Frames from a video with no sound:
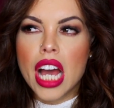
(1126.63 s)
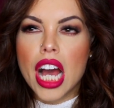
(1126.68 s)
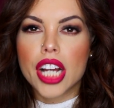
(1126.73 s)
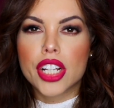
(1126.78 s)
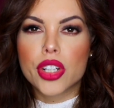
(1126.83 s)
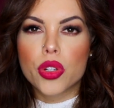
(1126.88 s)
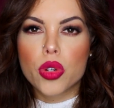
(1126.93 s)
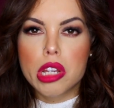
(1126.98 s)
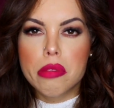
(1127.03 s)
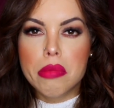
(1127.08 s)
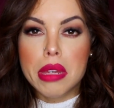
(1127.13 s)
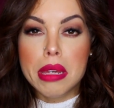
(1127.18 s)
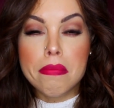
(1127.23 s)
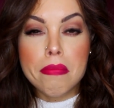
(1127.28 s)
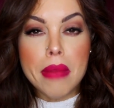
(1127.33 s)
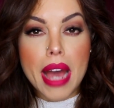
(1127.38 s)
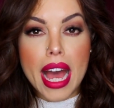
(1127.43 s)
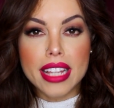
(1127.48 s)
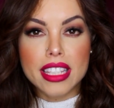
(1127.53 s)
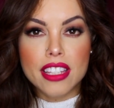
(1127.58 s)
a creamy
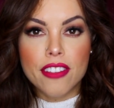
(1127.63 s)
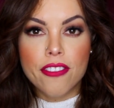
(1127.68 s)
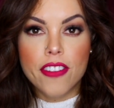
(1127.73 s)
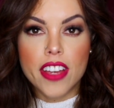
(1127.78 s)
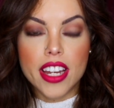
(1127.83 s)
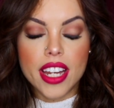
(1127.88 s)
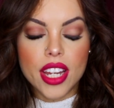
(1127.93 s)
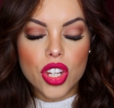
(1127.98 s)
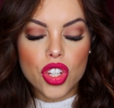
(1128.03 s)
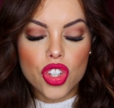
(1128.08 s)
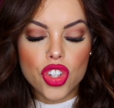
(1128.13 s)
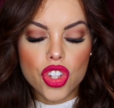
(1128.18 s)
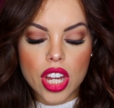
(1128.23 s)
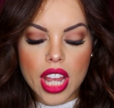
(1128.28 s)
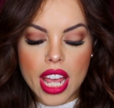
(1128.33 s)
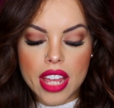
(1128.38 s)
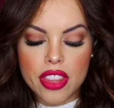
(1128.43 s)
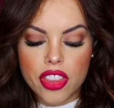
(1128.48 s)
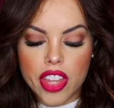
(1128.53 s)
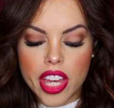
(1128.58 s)
matte finish,
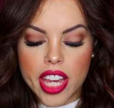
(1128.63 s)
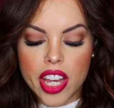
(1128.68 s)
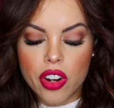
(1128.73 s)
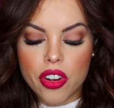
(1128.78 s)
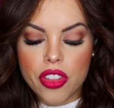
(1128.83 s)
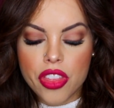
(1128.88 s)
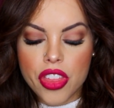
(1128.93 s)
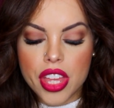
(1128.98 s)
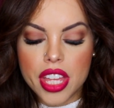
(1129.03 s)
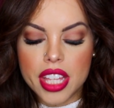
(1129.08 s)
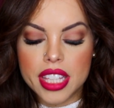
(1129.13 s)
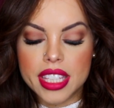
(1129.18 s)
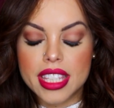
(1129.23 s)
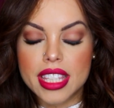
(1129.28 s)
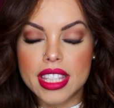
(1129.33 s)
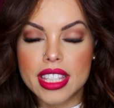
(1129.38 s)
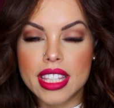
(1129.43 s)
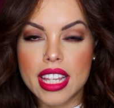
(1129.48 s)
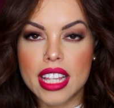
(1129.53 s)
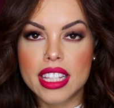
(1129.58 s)
and they are
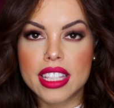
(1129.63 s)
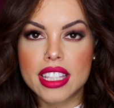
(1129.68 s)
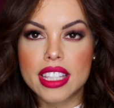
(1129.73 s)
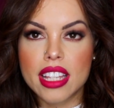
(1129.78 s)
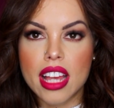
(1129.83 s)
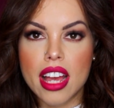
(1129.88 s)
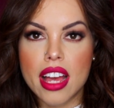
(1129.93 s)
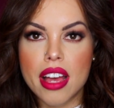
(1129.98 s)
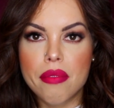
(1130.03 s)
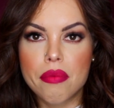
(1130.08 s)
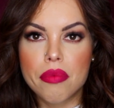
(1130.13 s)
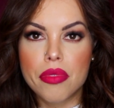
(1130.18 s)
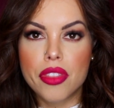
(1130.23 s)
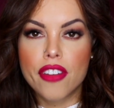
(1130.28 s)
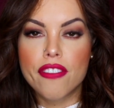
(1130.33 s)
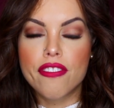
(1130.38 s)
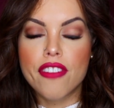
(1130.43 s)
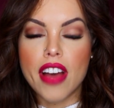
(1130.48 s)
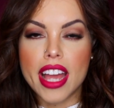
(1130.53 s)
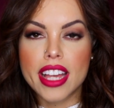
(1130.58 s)

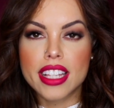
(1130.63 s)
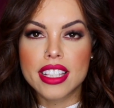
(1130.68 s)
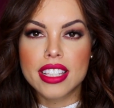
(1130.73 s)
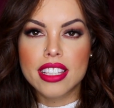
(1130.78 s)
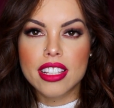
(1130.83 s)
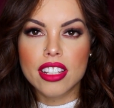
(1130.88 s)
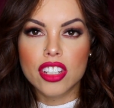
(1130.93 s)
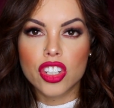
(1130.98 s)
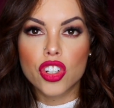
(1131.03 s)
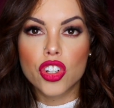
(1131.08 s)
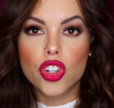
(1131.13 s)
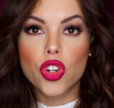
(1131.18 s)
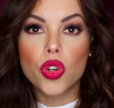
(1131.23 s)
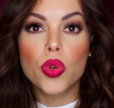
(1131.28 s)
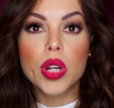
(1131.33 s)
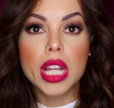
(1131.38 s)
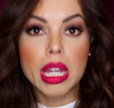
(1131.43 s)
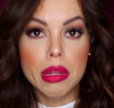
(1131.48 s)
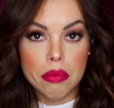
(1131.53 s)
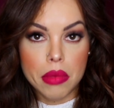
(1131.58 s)
the Vice
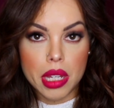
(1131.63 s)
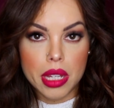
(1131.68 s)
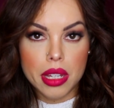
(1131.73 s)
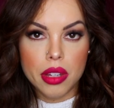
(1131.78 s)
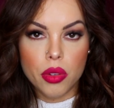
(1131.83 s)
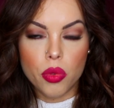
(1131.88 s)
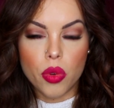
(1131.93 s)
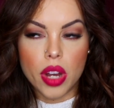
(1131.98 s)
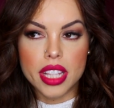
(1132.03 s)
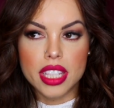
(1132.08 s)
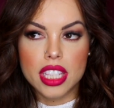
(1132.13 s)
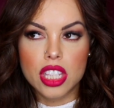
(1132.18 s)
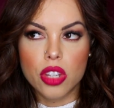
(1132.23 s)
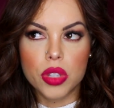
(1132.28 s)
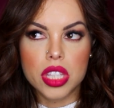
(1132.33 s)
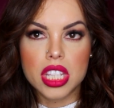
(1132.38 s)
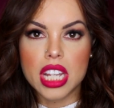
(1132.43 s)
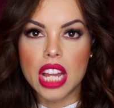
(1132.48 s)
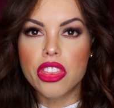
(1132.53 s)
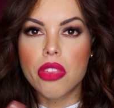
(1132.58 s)
Creme ones.
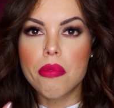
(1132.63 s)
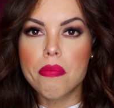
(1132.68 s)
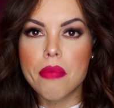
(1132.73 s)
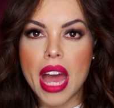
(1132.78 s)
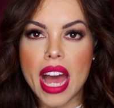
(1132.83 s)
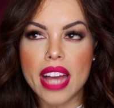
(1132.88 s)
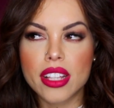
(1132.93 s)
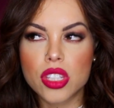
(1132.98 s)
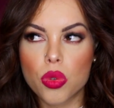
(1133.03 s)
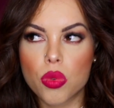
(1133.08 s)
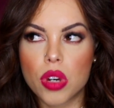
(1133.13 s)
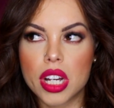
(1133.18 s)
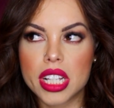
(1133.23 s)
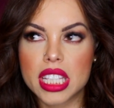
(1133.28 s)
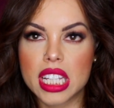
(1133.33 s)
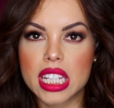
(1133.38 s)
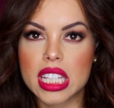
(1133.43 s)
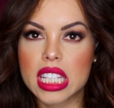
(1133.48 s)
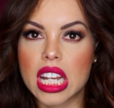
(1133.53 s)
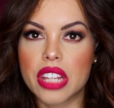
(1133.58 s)
So it's not the matte
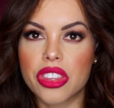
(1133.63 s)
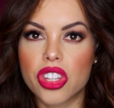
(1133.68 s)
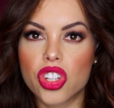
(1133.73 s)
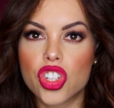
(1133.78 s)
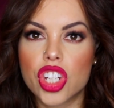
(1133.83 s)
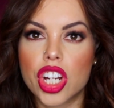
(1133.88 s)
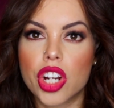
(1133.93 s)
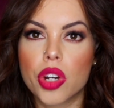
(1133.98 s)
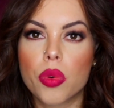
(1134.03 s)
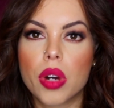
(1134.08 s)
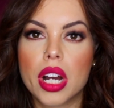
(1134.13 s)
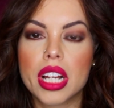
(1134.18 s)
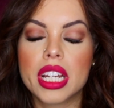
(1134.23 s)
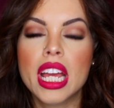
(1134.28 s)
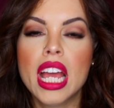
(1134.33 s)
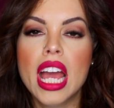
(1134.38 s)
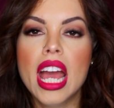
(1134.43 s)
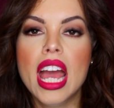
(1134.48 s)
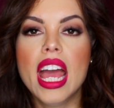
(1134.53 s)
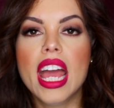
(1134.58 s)
ones, it's not the sheer
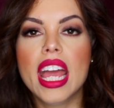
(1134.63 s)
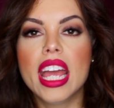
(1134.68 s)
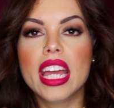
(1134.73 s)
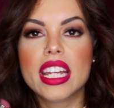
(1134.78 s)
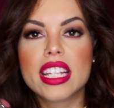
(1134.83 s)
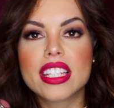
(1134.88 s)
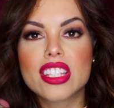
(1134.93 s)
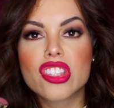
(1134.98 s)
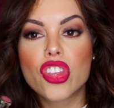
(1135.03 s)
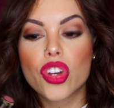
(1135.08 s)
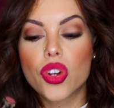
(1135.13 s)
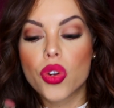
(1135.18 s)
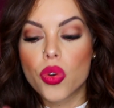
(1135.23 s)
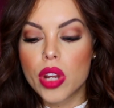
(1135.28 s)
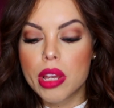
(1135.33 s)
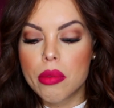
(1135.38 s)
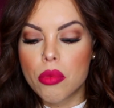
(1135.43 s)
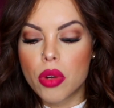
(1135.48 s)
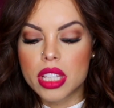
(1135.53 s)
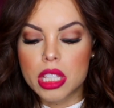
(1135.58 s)
one, it is the
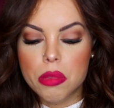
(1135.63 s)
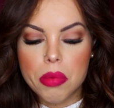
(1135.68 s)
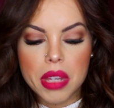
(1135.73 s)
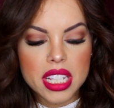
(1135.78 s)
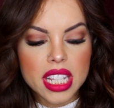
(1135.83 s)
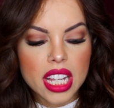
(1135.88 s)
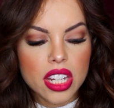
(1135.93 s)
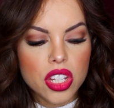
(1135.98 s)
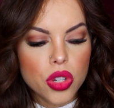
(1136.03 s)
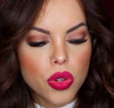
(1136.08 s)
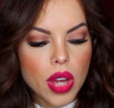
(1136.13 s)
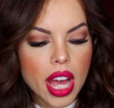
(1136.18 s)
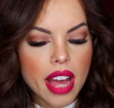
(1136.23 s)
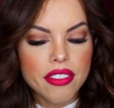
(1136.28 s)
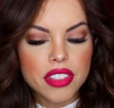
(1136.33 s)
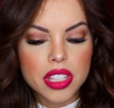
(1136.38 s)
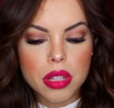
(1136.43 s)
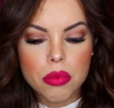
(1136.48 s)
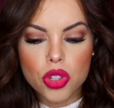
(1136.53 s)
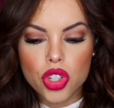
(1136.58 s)
cream ones, because I do
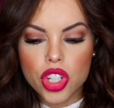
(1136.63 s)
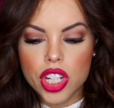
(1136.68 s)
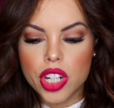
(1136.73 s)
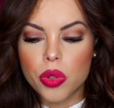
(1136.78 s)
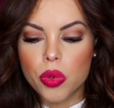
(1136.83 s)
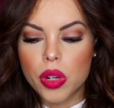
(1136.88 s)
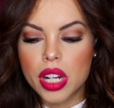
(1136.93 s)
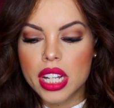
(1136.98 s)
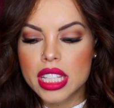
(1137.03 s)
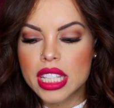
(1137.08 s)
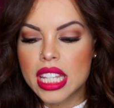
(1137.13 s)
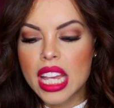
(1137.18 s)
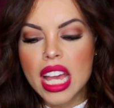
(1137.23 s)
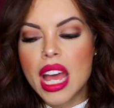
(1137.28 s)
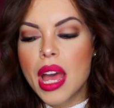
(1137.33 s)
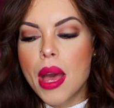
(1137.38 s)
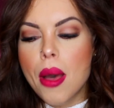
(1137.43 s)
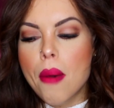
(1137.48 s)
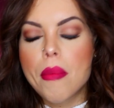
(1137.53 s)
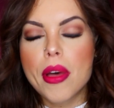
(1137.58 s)
have some sheer ones,
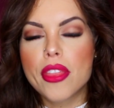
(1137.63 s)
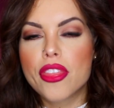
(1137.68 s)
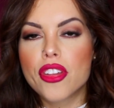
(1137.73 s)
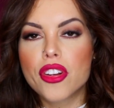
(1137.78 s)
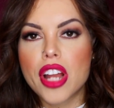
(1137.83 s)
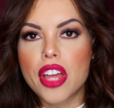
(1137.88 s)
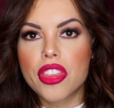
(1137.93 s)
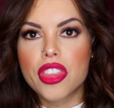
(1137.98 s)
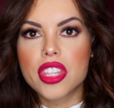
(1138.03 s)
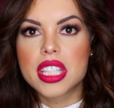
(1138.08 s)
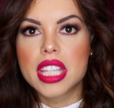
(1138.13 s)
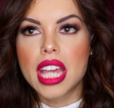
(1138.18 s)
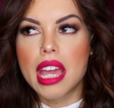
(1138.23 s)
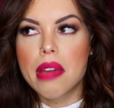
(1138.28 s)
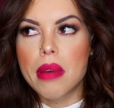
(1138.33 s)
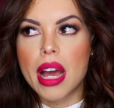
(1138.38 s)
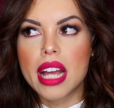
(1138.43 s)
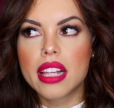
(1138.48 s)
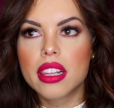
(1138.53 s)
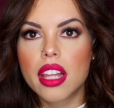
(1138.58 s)
but they're not the
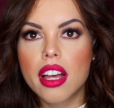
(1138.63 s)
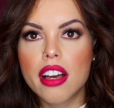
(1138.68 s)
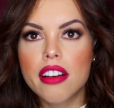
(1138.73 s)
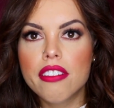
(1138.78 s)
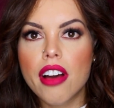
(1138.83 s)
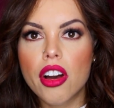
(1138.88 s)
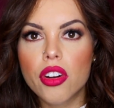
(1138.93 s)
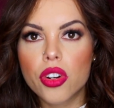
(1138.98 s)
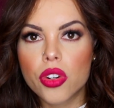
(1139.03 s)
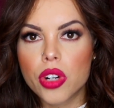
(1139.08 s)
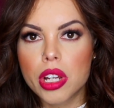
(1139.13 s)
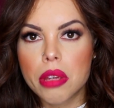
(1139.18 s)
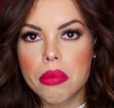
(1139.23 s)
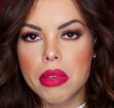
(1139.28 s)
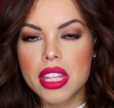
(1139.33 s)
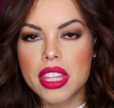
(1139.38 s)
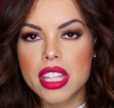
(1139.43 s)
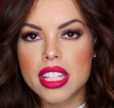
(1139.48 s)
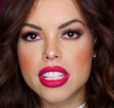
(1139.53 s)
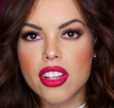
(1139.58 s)
same. I love how
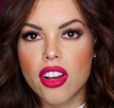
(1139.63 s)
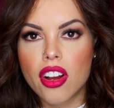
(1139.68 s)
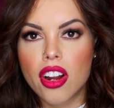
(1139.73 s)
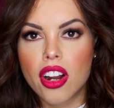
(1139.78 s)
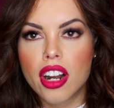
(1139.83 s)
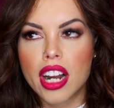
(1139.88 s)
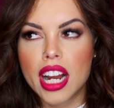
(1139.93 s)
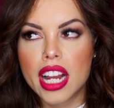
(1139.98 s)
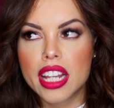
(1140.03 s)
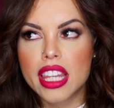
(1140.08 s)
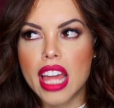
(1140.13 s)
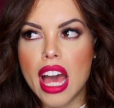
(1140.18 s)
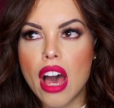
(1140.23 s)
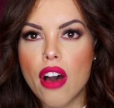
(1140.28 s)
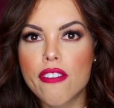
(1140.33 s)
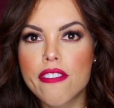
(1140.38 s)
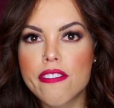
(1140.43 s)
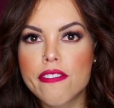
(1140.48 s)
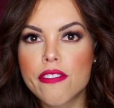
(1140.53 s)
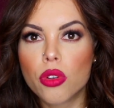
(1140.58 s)
creamy these are and
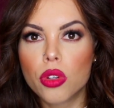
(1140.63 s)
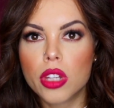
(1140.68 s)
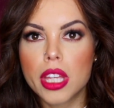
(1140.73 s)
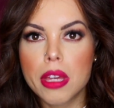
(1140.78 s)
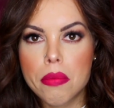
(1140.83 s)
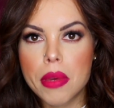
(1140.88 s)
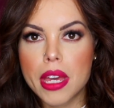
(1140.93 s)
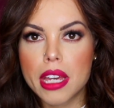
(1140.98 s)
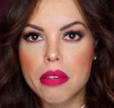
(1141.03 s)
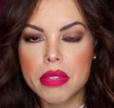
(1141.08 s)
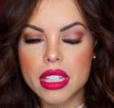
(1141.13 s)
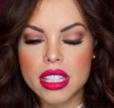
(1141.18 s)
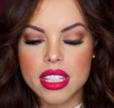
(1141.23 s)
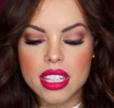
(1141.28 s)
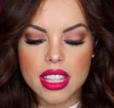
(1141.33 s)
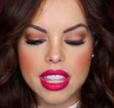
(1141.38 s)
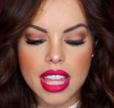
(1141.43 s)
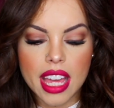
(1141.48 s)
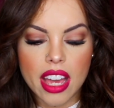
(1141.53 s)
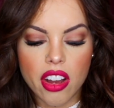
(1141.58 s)
how fully
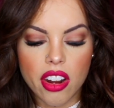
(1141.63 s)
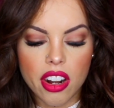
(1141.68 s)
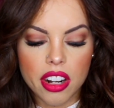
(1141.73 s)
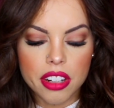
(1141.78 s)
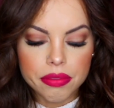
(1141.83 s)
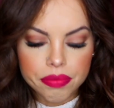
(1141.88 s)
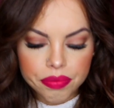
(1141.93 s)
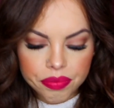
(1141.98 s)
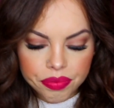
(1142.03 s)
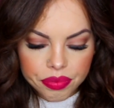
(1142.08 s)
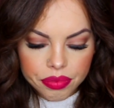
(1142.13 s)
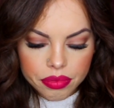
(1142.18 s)
pigmented they are.